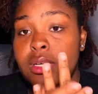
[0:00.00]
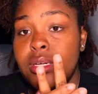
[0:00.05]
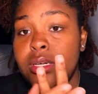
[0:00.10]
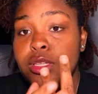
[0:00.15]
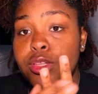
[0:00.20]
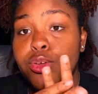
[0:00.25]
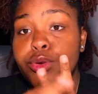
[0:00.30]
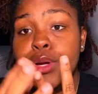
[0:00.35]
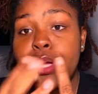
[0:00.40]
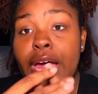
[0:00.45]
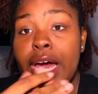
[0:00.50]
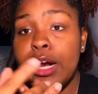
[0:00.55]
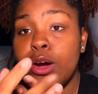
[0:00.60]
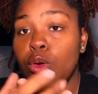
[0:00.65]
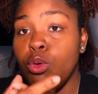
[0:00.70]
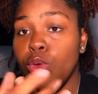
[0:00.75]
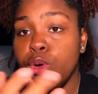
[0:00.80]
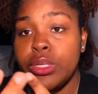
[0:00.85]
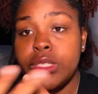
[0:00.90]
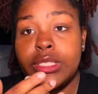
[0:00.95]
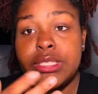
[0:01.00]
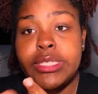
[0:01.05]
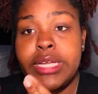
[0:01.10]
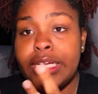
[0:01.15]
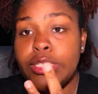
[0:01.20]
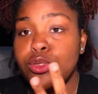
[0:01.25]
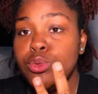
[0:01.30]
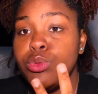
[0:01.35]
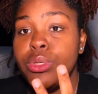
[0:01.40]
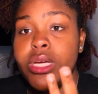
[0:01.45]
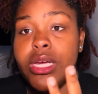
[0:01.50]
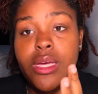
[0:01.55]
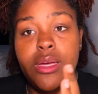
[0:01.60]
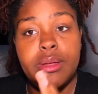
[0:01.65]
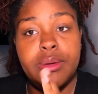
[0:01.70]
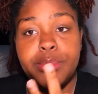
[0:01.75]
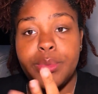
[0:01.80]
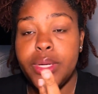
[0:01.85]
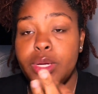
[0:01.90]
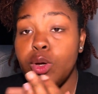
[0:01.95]
three categories that you need
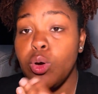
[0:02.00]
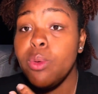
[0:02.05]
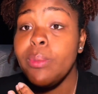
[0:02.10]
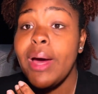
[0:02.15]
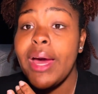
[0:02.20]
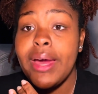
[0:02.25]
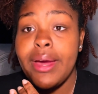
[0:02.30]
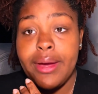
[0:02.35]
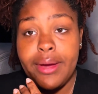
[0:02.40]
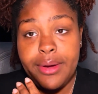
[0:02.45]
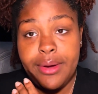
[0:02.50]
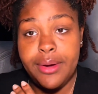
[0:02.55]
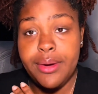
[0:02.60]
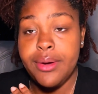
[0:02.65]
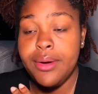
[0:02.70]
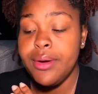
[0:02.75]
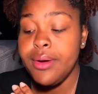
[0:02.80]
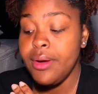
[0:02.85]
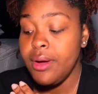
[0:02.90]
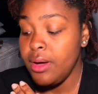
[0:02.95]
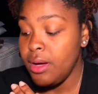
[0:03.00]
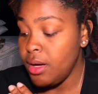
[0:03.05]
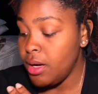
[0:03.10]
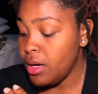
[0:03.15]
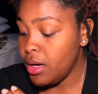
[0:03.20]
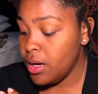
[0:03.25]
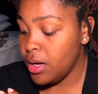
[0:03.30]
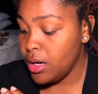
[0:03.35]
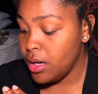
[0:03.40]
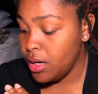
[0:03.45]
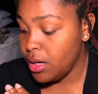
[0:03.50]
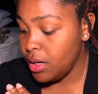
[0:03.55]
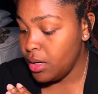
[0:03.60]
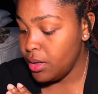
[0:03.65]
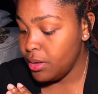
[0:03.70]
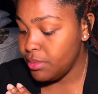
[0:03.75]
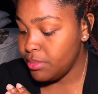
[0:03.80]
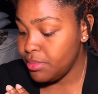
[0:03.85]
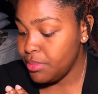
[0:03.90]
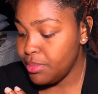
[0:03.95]
in your bag.
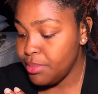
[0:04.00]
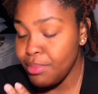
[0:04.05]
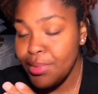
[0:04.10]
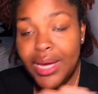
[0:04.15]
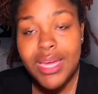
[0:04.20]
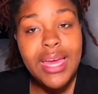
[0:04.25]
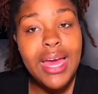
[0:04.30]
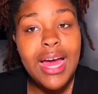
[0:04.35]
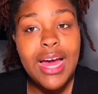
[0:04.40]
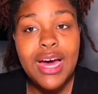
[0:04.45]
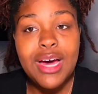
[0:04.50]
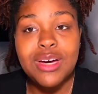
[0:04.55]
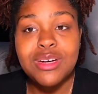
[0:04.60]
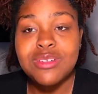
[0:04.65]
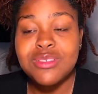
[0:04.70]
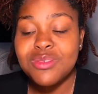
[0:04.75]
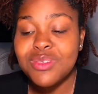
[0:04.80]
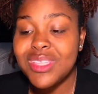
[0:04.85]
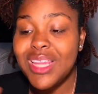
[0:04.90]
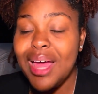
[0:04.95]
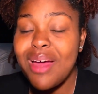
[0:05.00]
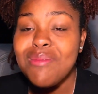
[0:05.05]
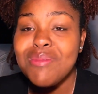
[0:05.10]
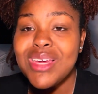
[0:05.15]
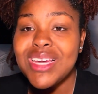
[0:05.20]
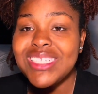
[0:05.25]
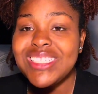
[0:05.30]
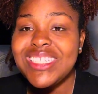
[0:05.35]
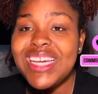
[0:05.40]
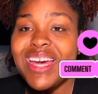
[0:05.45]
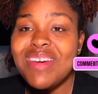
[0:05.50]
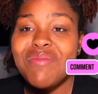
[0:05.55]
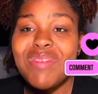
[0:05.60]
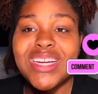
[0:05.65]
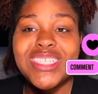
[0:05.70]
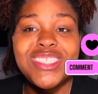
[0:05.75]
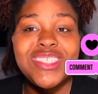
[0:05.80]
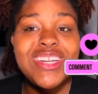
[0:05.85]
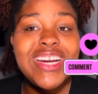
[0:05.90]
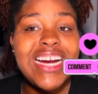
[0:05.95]
Um, but yeah, with that being said, make
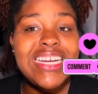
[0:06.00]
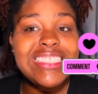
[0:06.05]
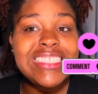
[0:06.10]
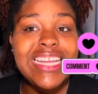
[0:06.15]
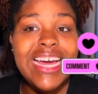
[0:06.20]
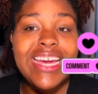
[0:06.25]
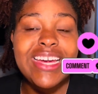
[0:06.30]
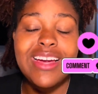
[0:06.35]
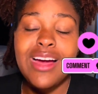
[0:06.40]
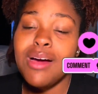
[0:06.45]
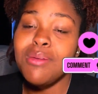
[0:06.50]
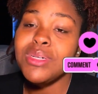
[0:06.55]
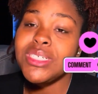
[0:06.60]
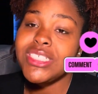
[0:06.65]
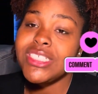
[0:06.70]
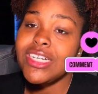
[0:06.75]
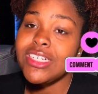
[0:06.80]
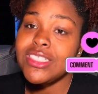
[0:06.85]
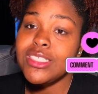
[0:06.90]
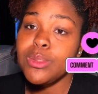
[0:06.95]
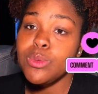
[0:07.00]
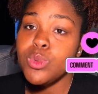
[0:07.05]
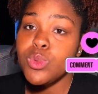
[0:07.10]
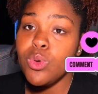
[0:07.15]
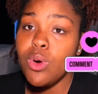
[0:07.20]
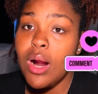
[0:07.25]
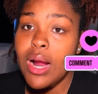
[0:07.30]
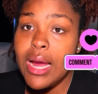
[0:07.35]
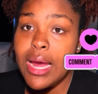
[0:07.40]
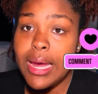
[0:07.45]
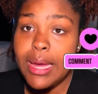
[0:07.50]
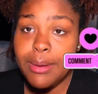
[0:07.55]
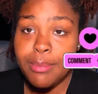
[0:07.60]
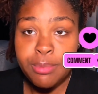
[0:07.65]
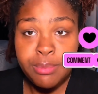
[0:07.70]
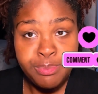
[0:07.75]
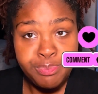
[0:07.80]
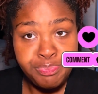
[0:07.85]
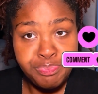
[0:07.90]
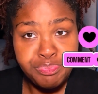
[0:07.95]
sure you guys like, comment, share, subscribe.
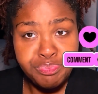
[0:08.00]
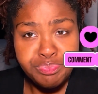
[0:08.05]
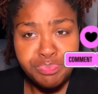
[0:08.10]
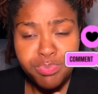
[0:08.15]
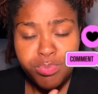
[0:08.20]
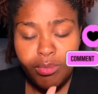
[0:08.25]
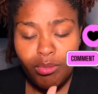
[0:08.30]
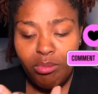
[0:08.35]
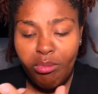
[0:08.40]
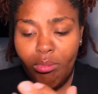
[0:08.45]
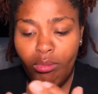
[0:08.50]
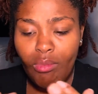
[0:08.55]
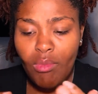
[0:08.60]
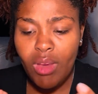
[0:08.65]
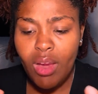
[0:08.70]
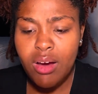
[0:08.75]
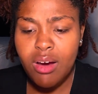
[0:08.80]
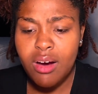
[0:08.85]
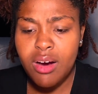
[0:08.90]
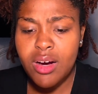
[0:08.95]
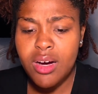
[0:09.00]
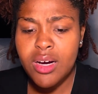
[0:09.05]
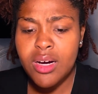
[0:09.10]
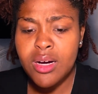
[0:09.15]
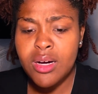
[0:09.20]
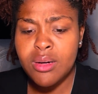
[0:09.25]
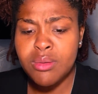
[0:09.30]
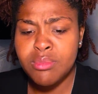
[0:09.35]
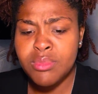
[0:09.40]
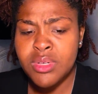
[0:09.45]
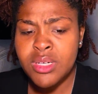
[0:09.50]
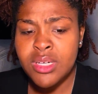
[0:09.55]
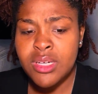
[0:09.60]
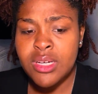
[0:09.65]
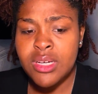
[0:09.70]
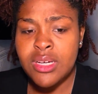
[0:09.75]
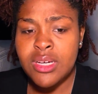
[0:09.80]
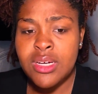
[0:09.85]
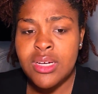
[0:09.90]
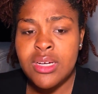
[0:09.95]
Um,
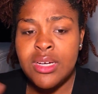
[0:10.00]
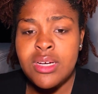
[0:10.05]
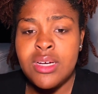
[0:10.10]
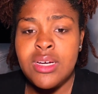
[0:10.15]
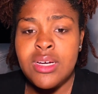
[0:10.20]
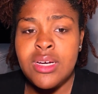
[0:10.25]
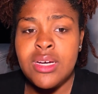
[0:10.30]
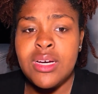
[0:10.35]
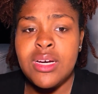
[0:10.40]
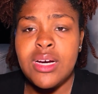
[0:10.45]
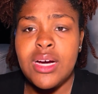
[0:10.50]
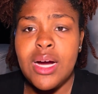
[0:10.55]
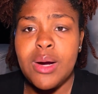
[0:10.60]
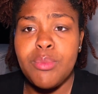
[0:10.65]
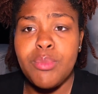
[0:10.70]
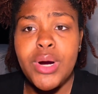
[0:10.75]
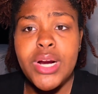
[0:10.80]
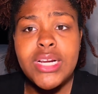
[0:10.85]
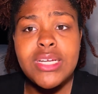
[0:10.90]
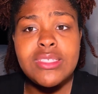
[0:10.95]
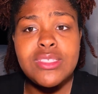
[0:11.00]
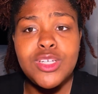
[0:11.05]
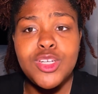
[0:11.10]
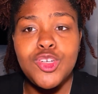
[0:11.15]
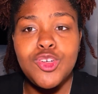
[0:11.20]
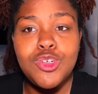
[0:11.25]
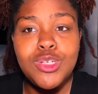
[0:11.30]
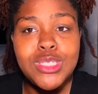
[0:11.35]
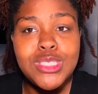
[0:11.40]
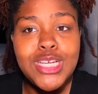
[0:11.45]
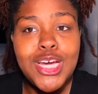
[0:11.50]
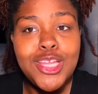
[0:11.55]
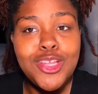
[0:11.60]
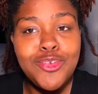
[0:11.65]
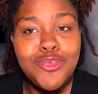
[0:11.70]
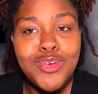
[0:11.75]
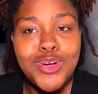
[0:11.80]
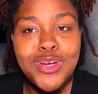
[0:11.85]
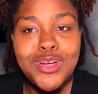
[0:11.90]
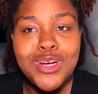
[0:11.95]
I'm ready to do this other
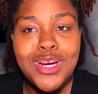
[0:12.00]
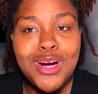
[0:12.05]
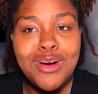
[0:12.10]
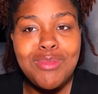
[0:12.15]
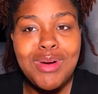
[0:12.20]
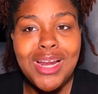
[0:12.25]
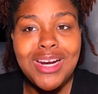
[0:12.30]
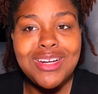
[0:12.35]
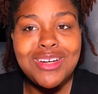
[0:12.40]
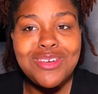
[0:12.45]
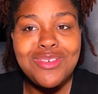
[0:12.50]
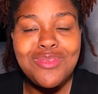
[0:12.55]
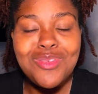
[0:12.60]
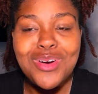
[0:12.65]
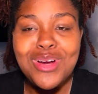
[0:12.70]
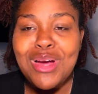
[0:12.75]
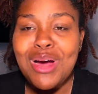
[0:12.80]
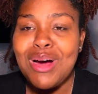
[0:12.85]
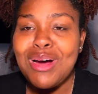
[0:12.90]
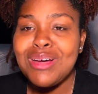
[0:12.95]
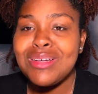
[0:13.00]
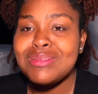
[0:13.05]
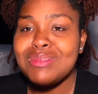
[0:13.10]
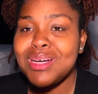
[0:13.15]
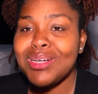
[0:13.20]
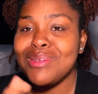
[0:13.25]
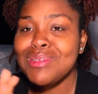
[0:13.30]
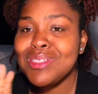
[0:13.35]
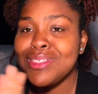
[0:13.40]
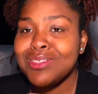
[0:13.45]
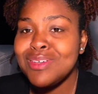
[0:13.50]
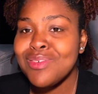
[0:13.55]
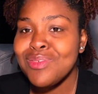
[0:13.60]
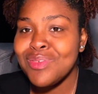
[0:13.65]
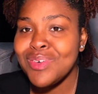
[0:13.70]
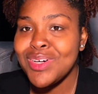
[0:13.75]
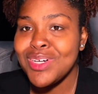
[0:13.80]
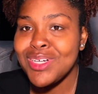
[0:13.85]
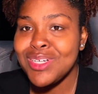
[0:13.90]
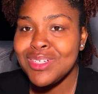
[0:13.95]
video that I'm about to do for y'all. It's about to be so
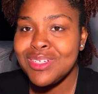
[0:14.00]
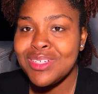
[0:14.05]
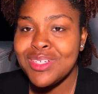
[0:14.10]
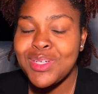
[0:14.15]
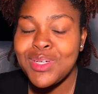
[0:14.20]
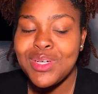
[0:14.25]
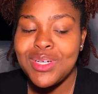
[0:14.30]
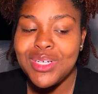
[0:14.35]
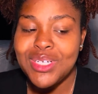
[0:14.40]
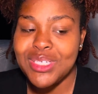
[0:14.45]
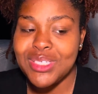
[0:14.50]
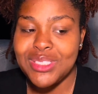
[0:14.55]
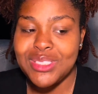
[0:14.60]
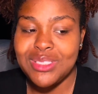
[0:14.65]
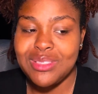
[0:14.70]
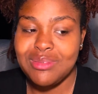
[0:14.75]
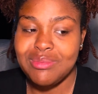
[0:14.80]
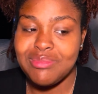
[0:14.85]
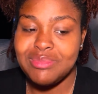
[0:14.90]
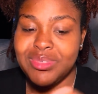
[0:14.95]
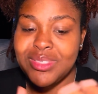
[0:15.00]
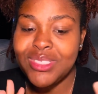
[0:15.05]
fun. Um,